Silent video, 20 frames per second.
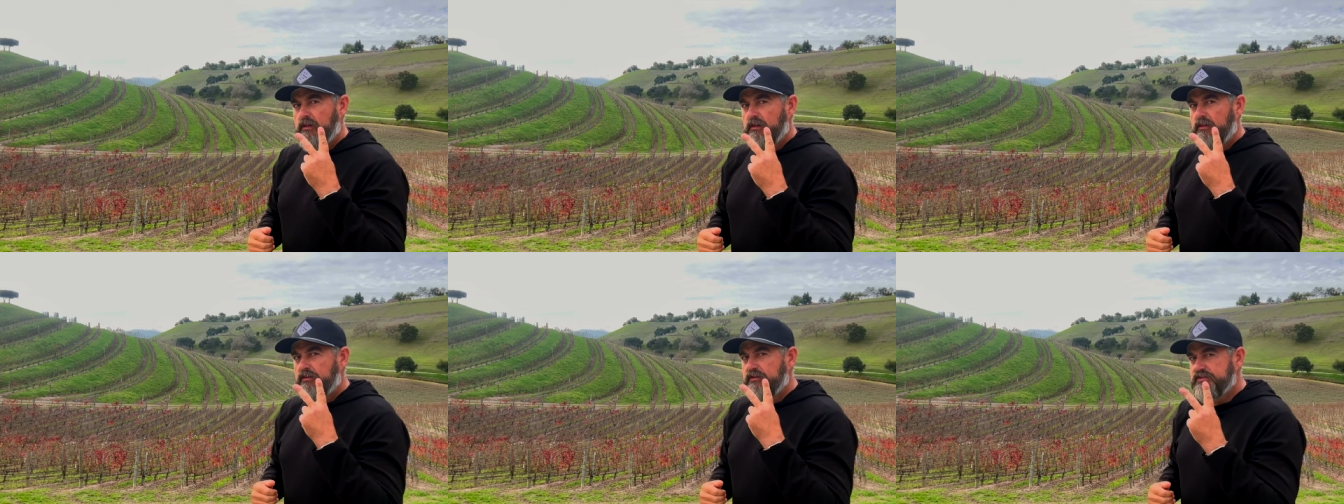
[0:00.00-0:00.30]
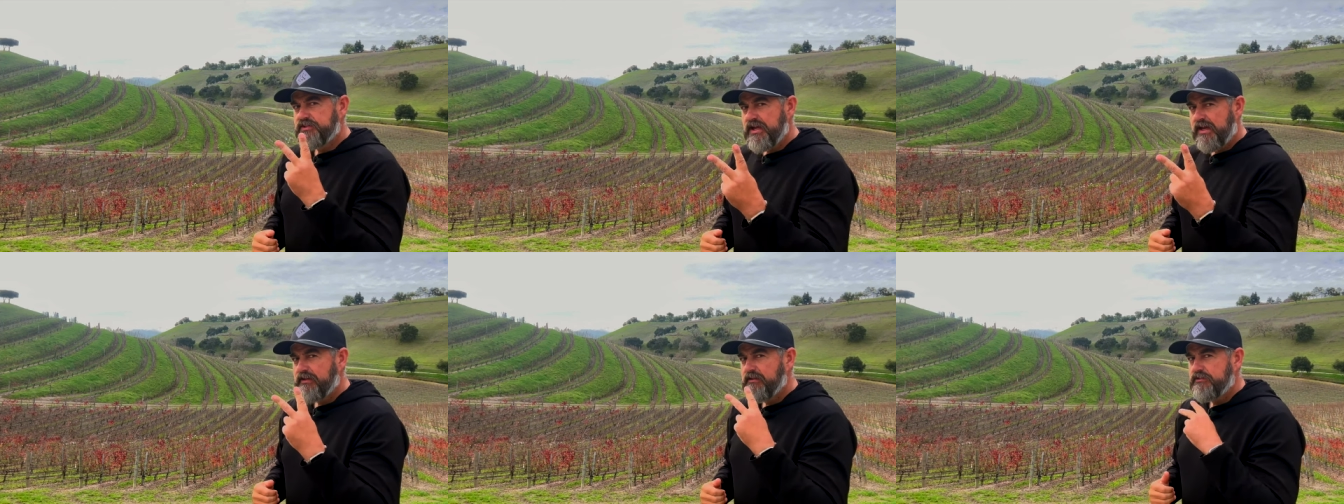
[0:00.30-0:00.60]
The
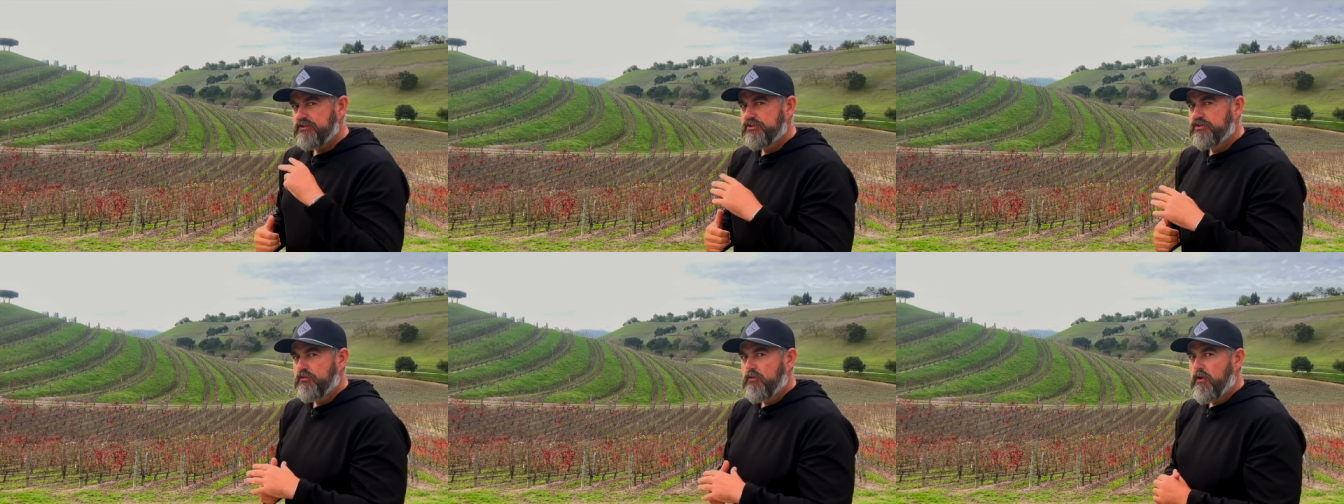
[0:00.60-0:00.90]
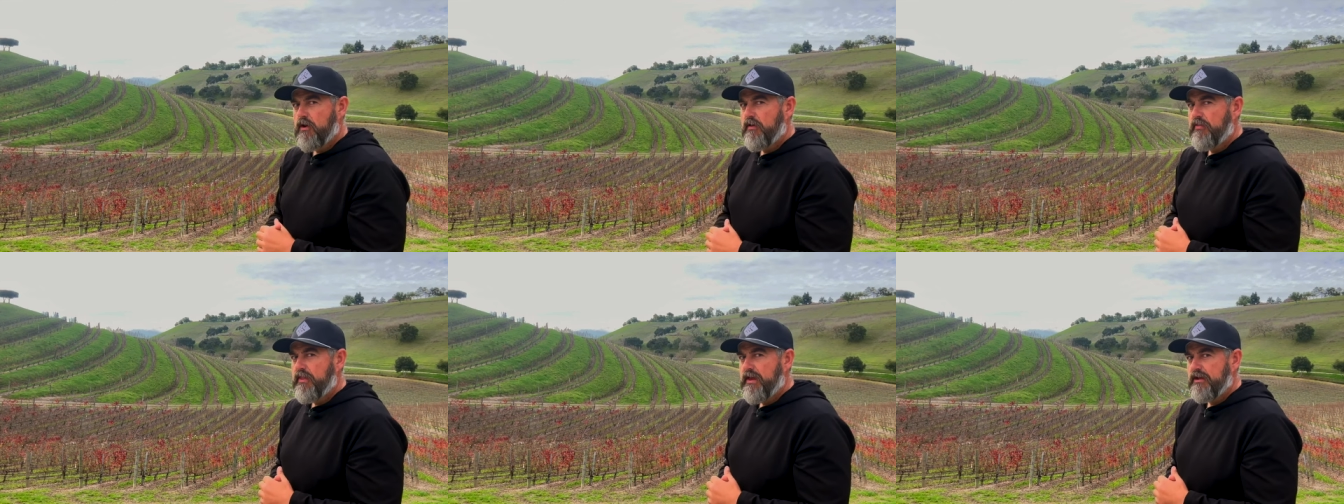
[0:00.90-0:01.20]
second
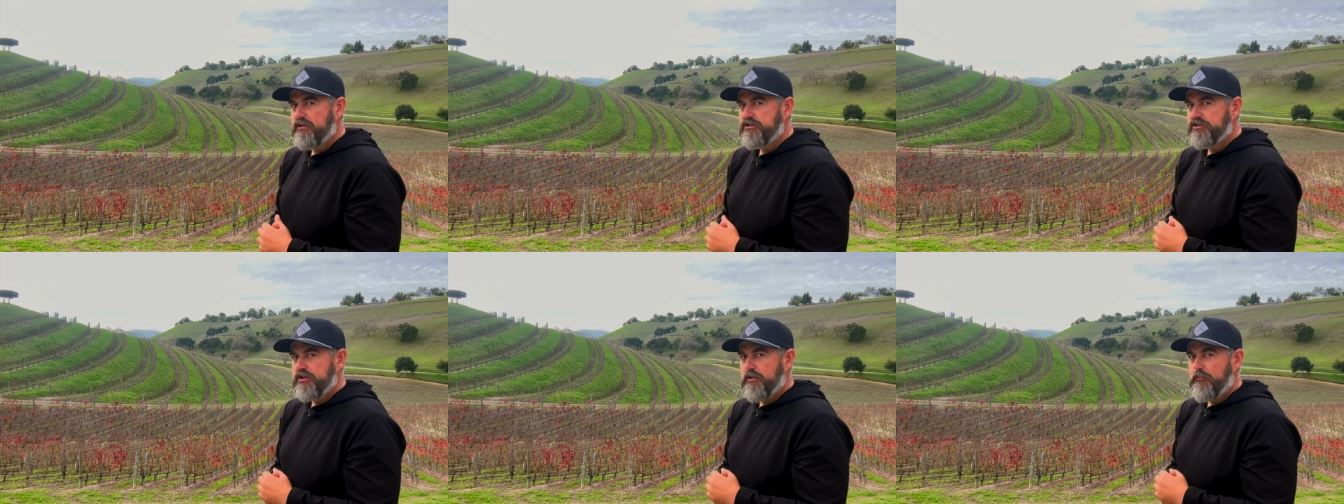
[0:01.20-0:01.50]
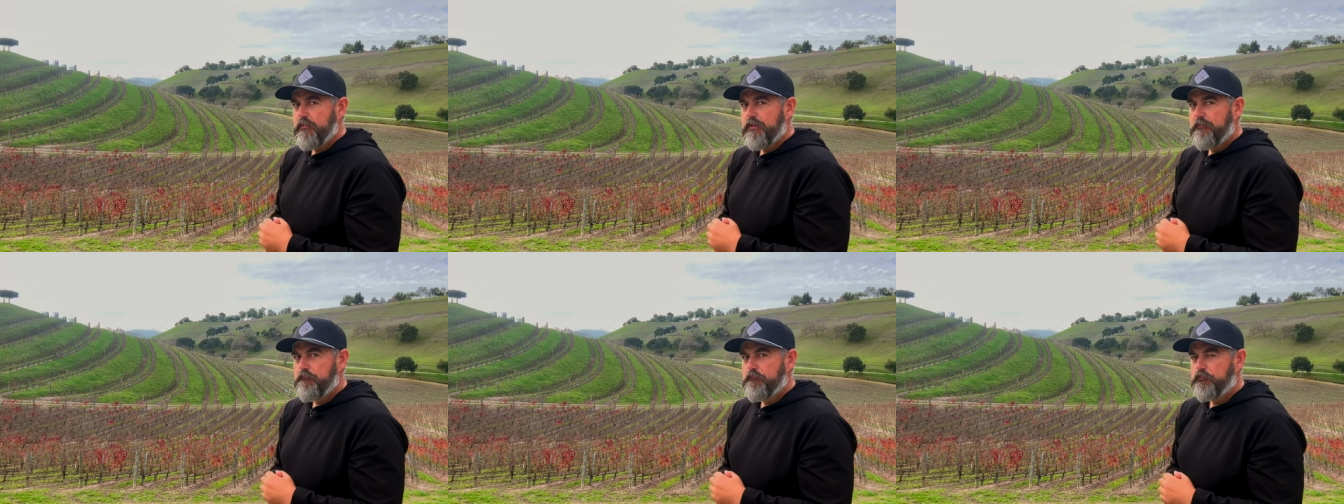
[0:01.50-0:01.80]
Syrah in that
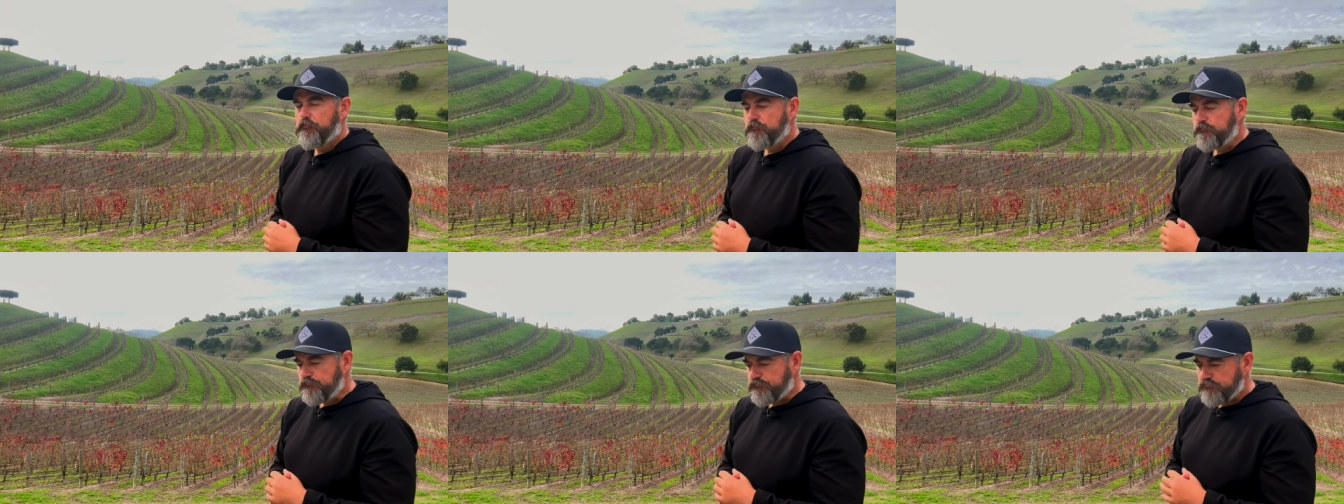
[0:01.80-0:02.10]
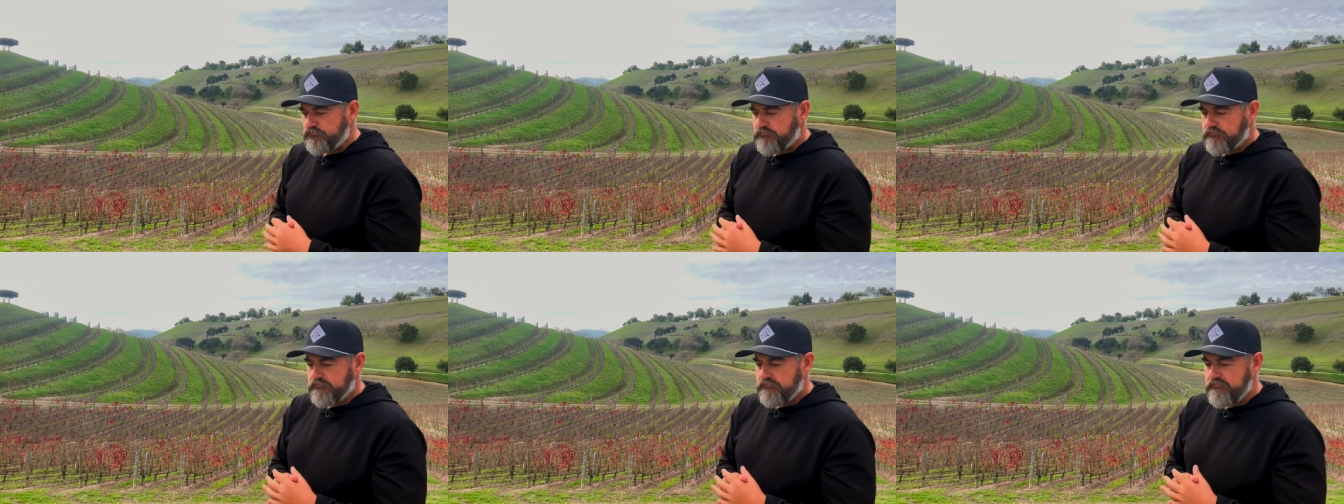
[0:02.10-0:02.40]
shipment
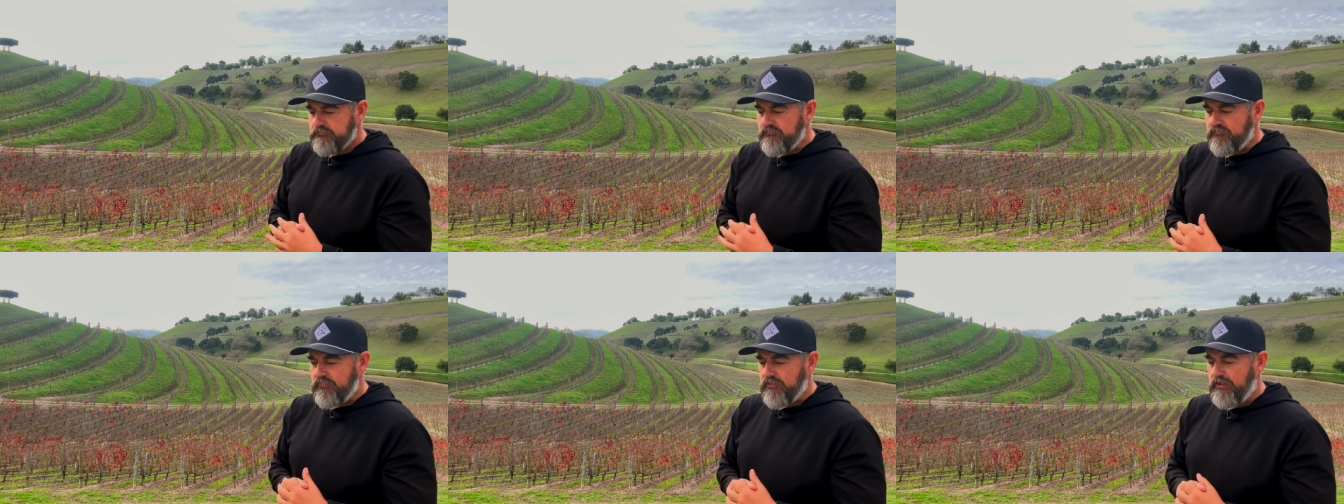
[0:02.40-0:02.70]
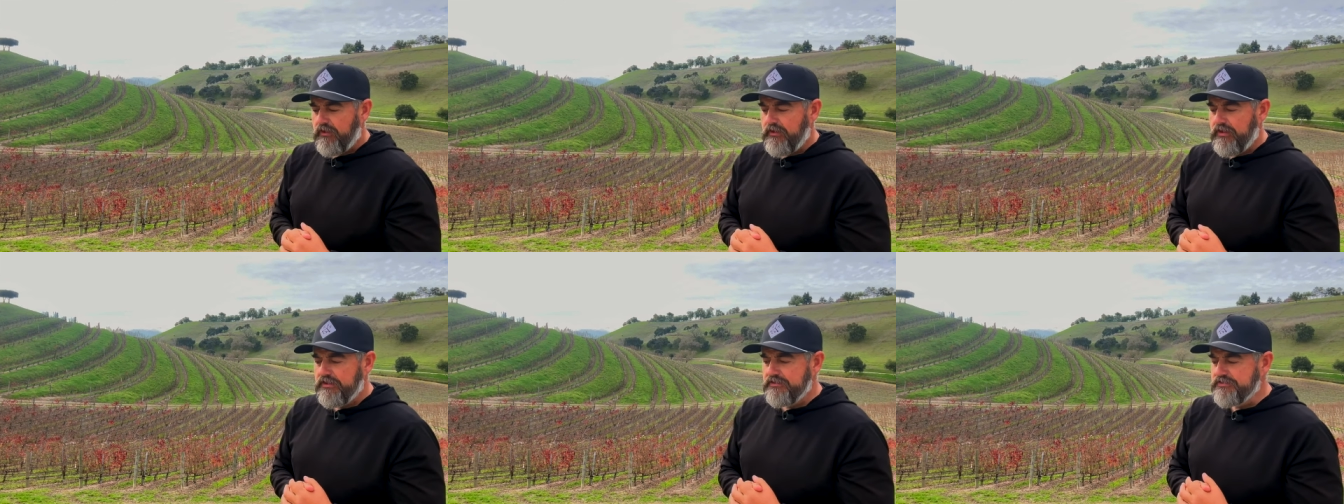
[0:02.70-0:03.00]

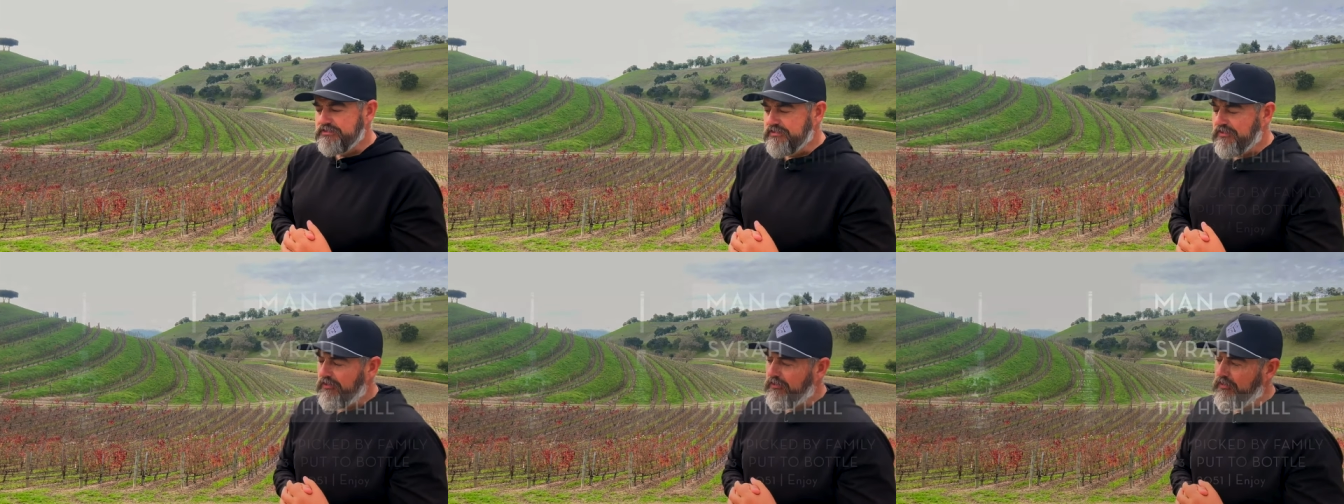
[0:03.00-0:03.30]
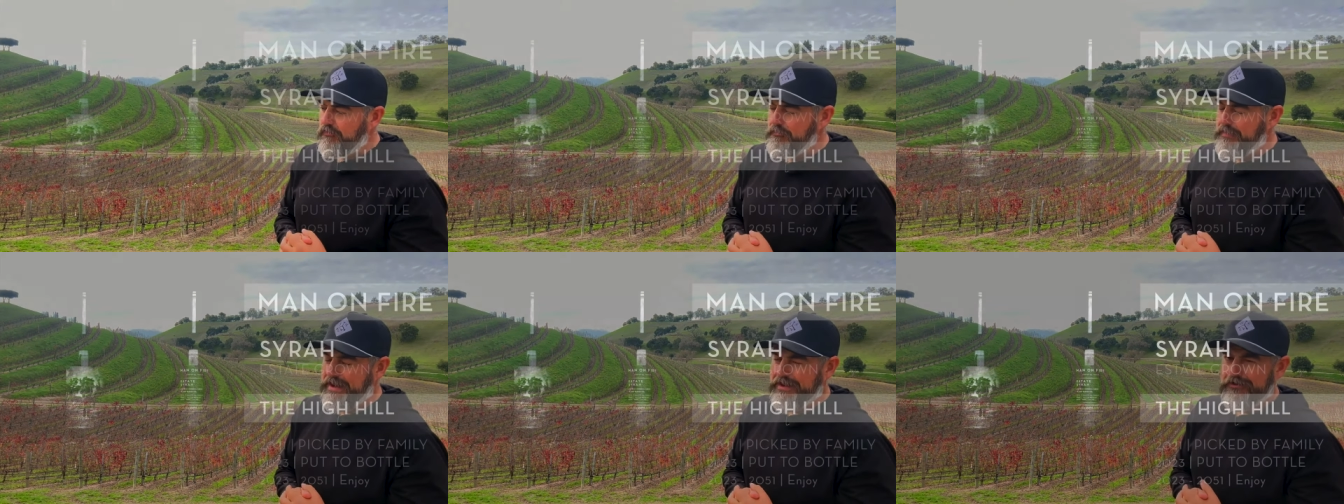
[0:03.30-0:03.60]
is
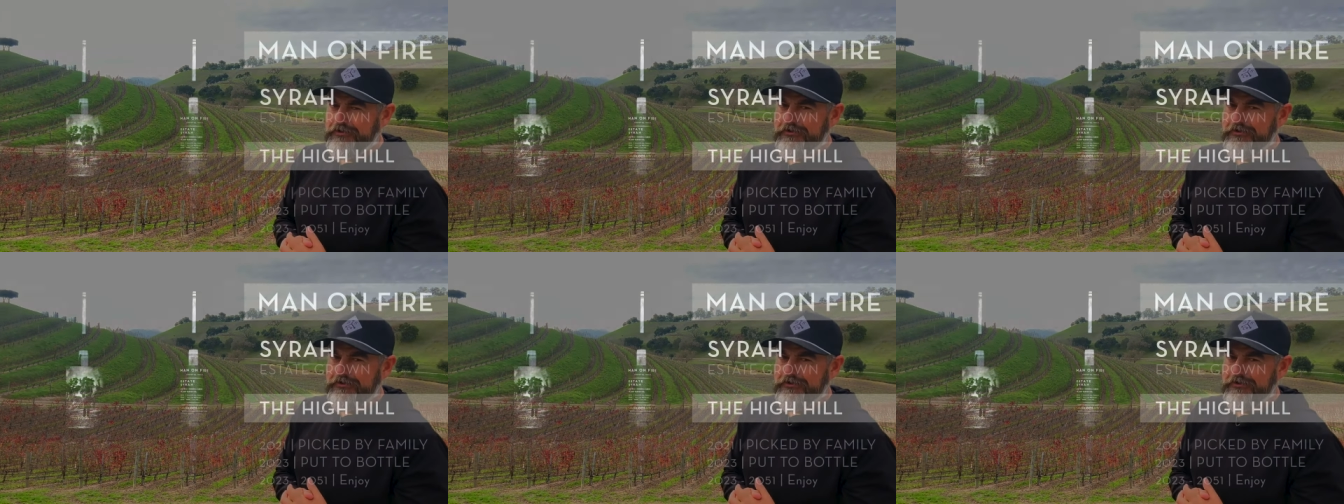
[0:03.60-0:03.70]
called Man